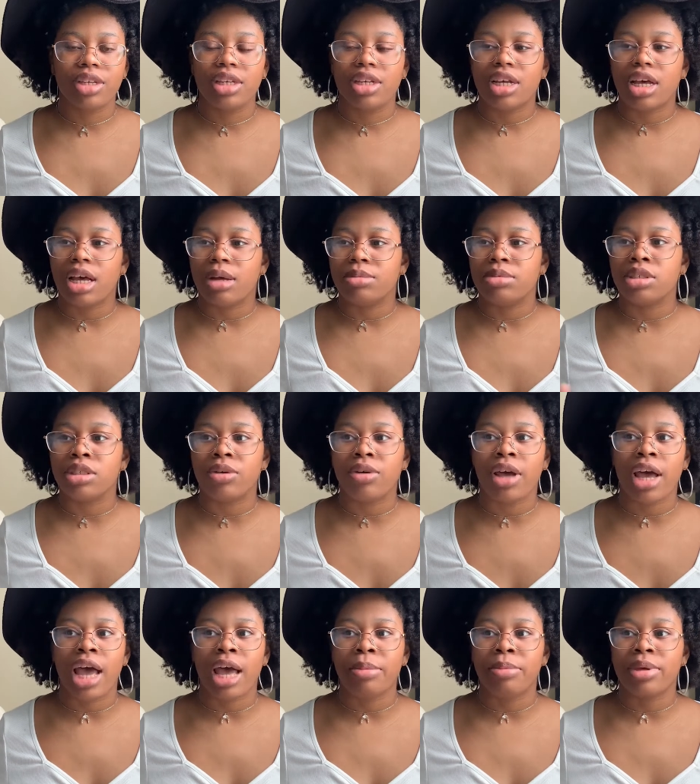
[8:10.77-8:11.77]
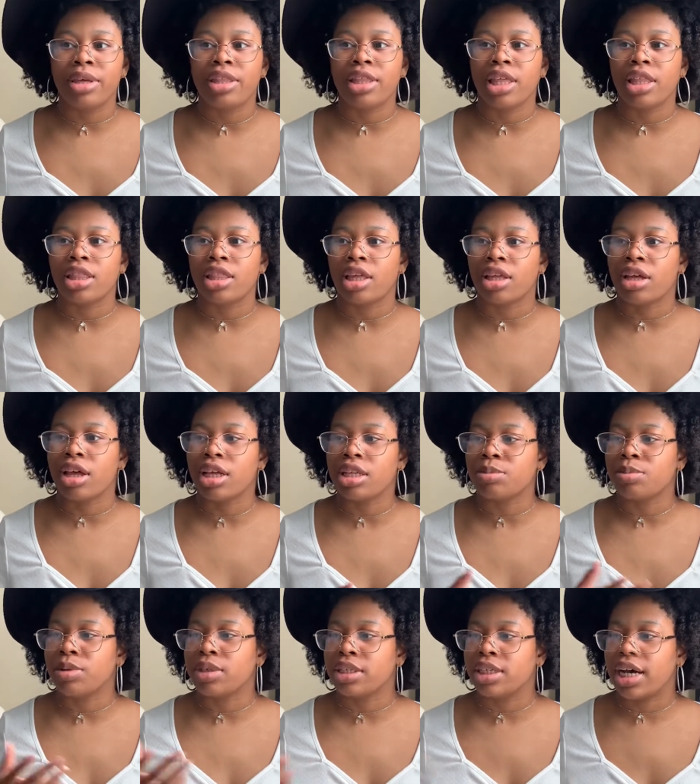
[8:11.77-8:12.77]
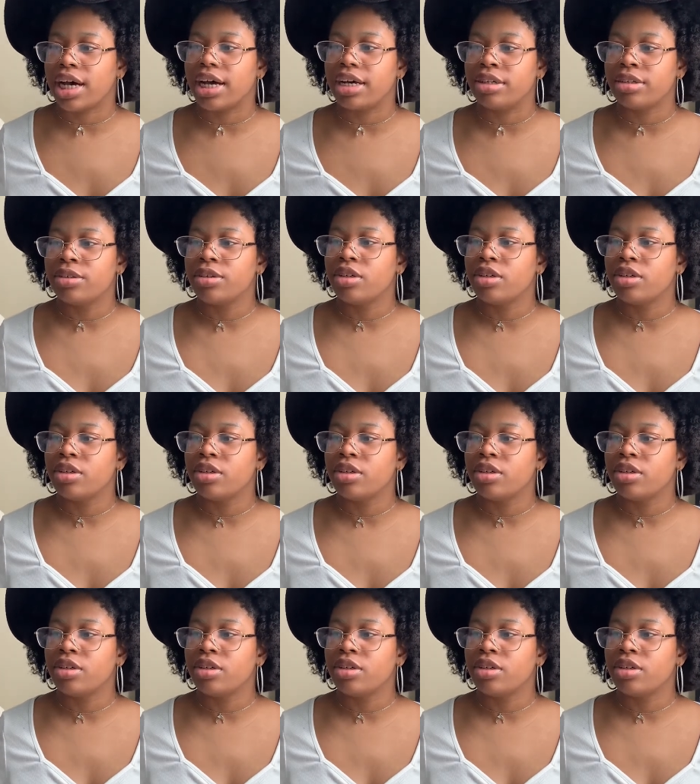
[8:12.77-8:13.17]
I'm so happy that the husband died.